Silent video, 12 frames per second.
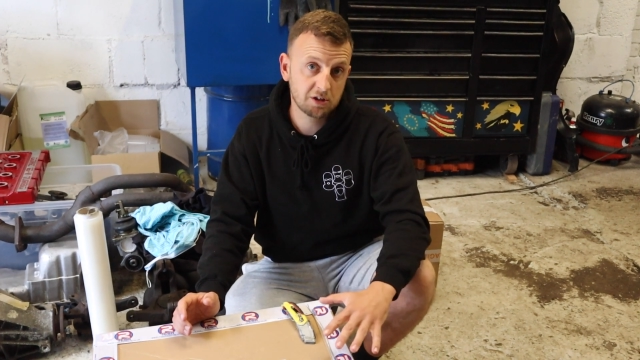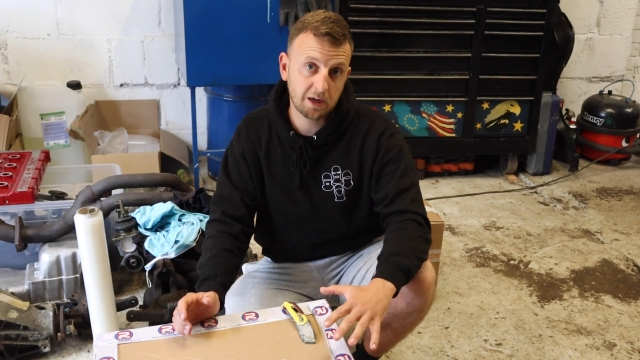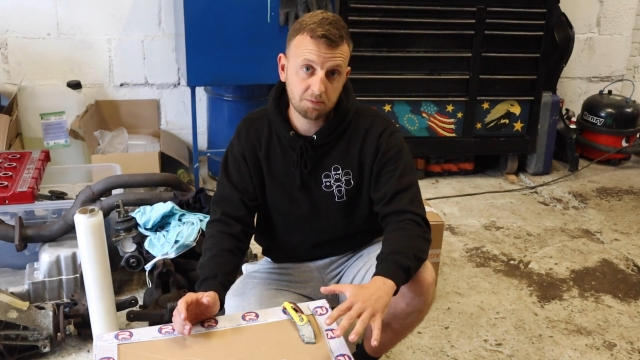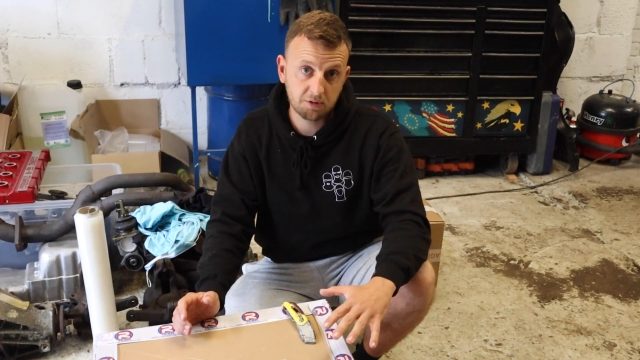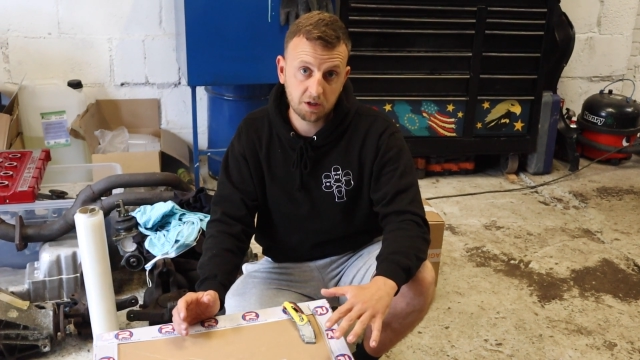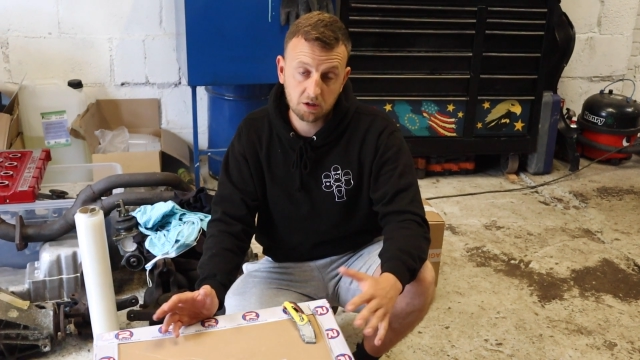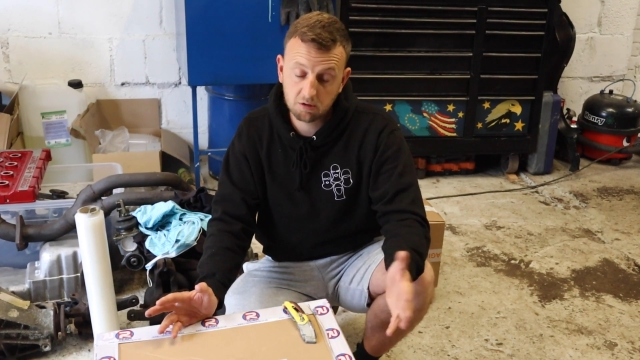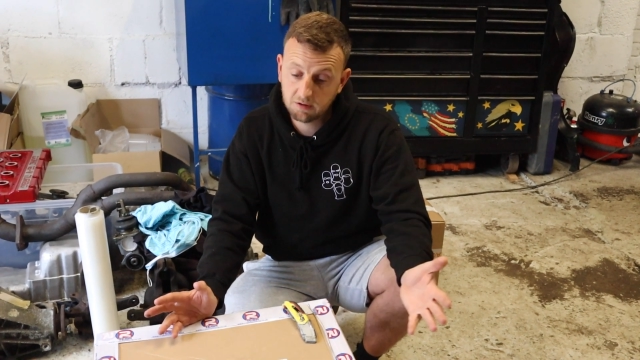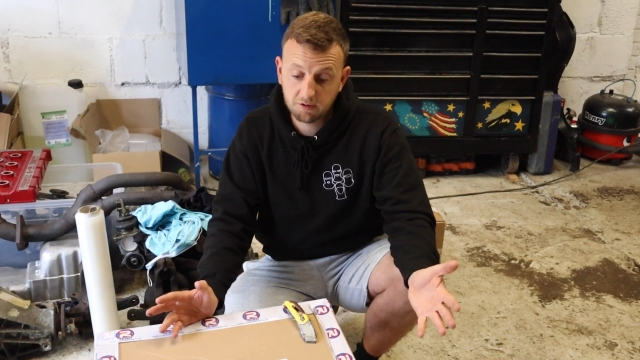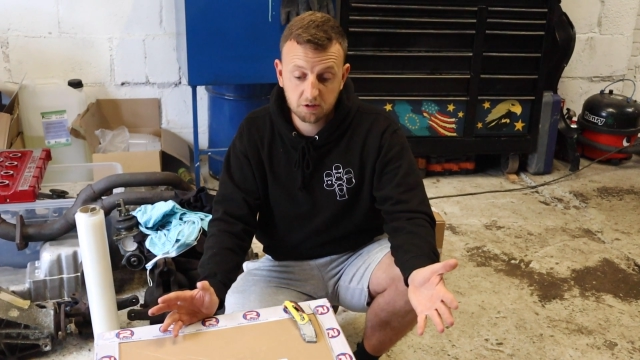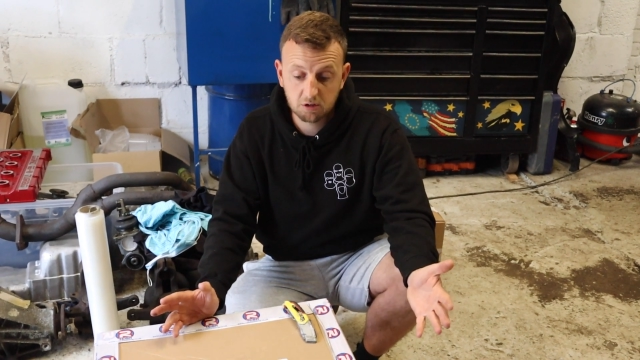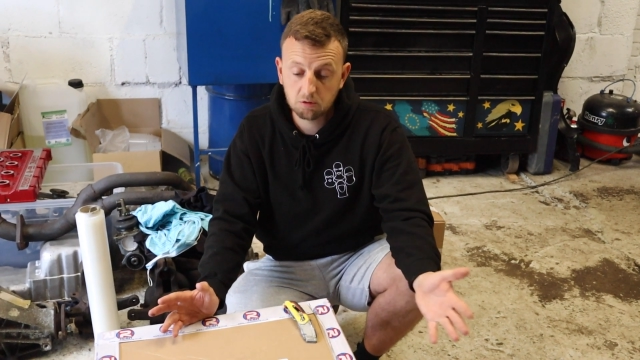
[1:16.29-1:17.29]
same thing.
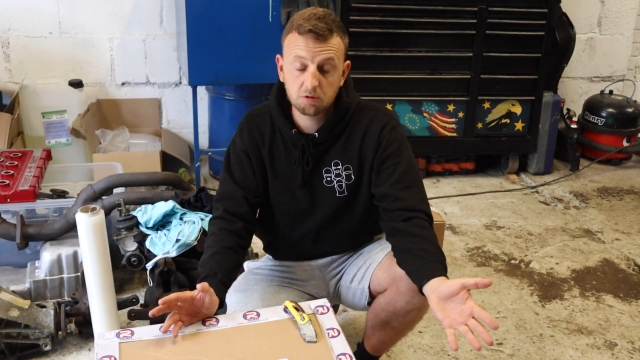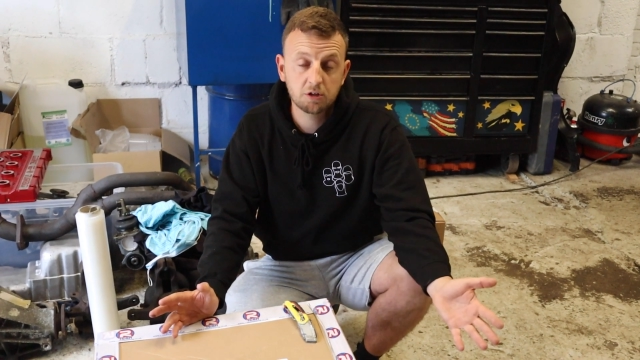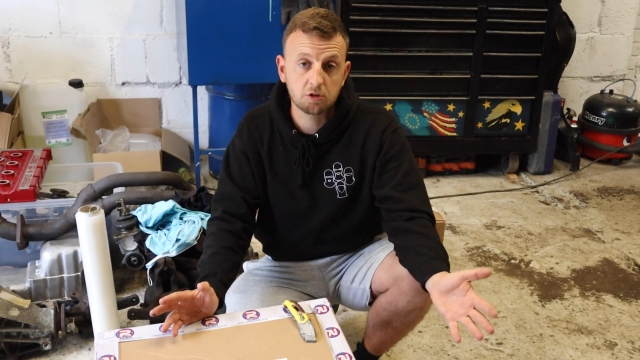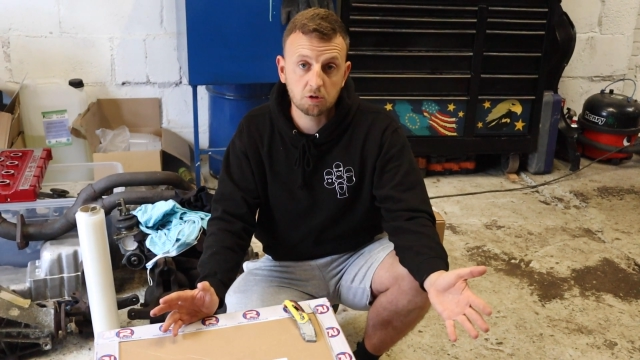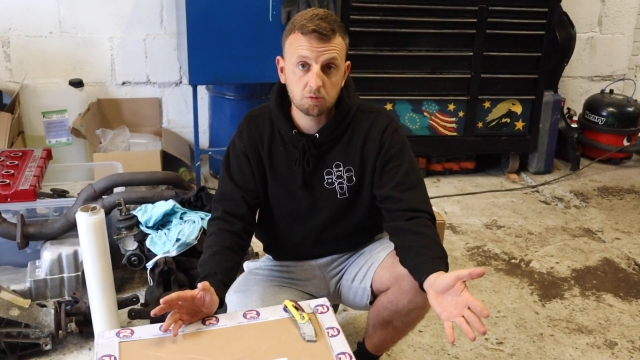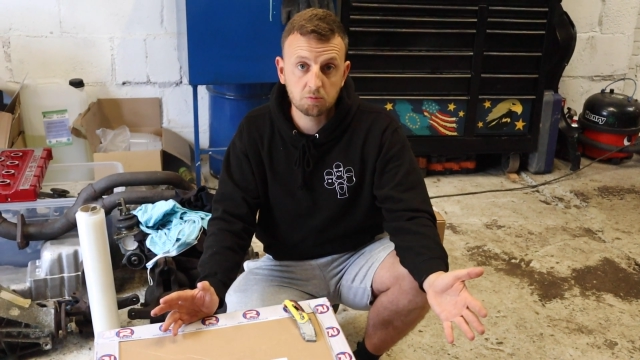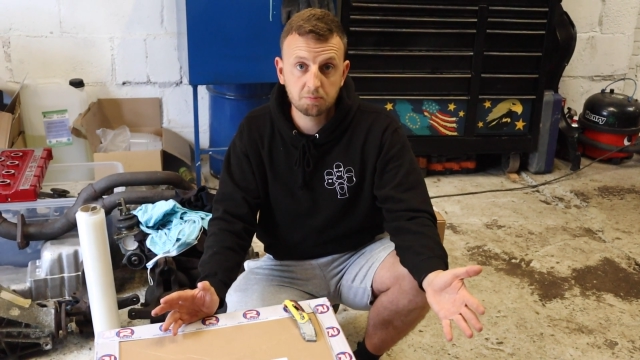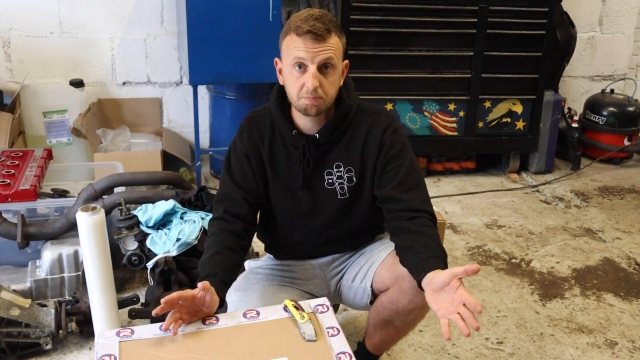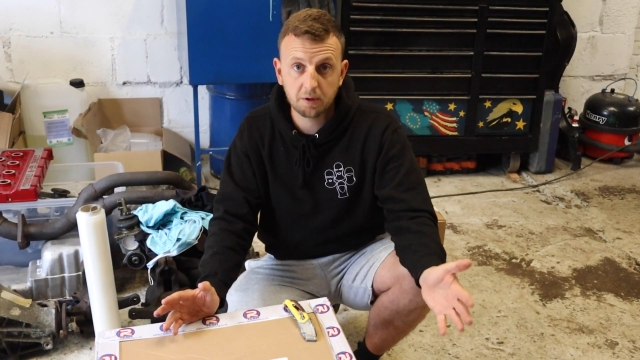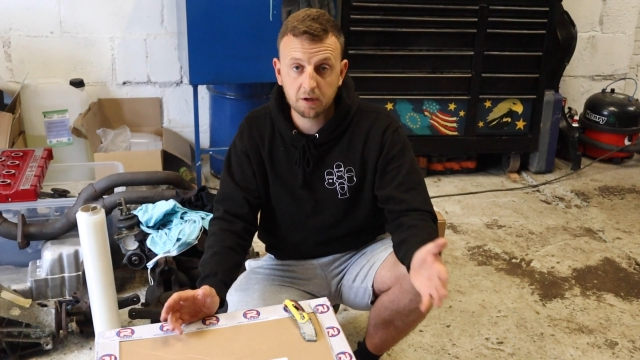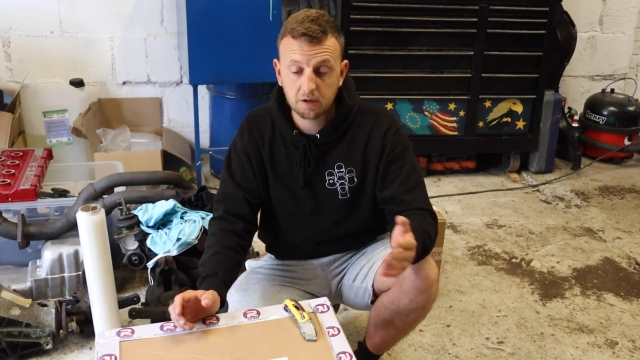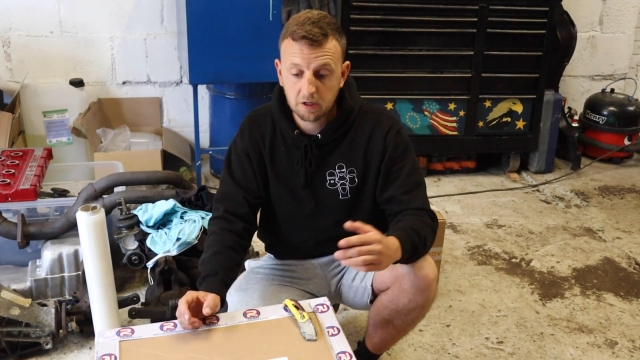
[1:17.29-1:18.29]
If they do, they do.
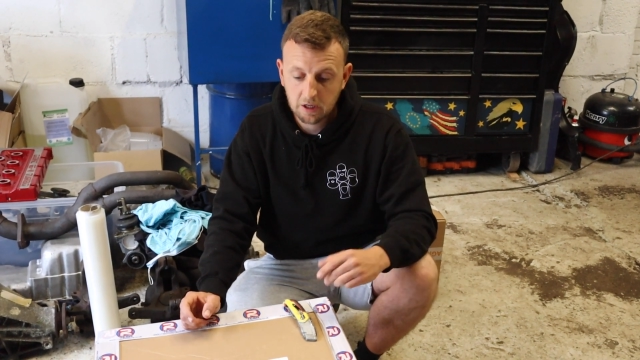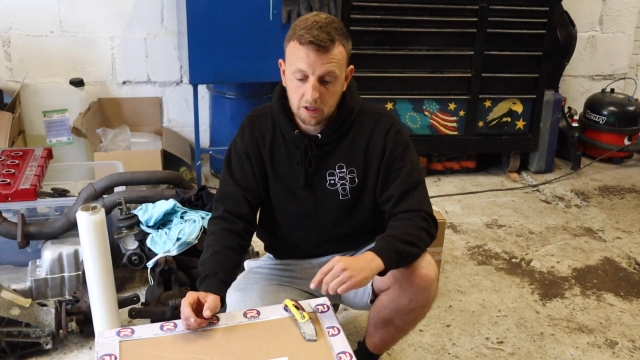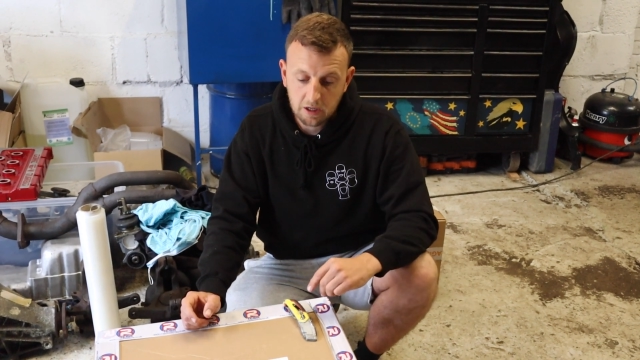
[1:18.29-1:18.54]
But